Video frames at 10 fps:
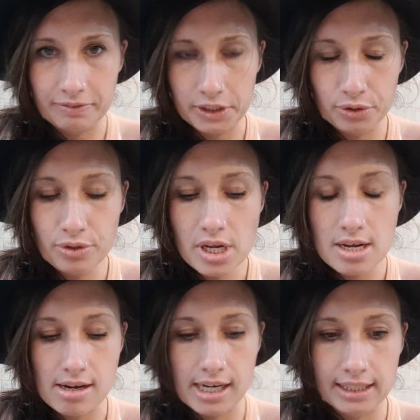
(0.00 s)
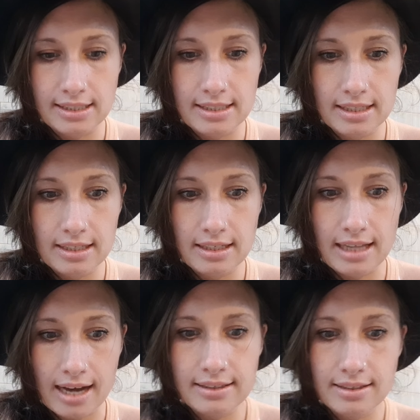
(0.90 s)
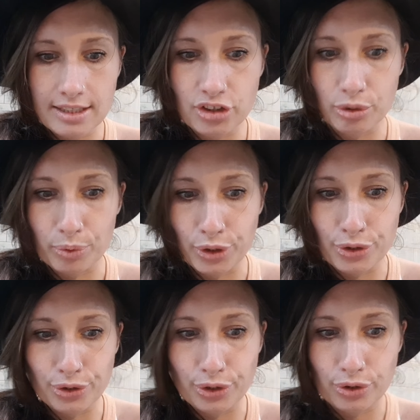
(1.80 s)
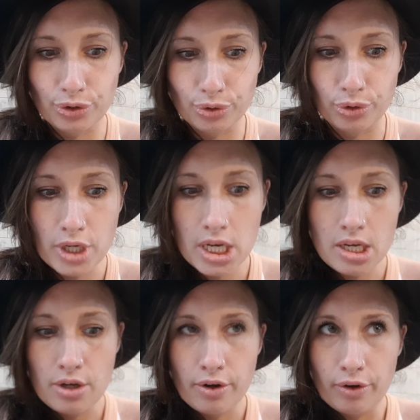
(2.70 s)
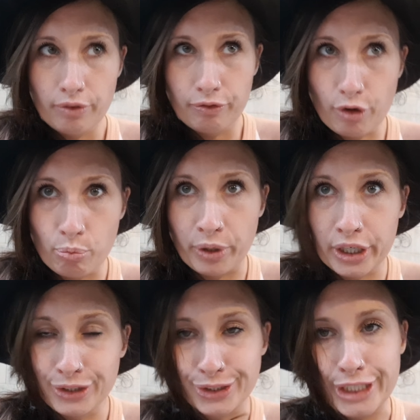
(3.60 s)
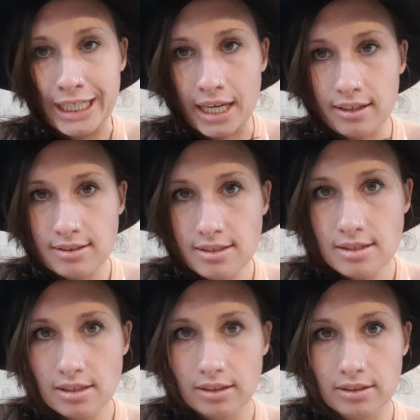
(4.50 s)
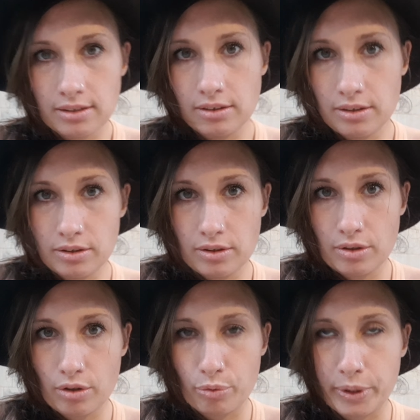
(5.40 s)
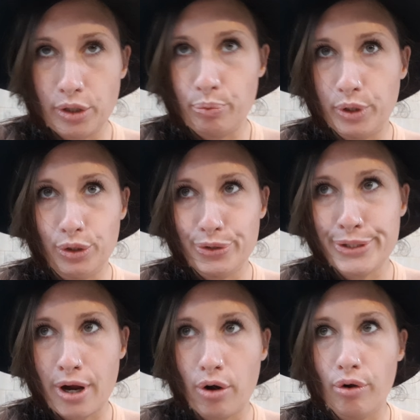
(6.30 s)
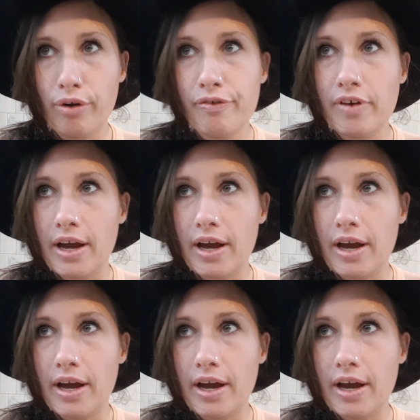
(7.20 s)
video, and that's essentially what you're doing. So from where you're connected, or where you start off,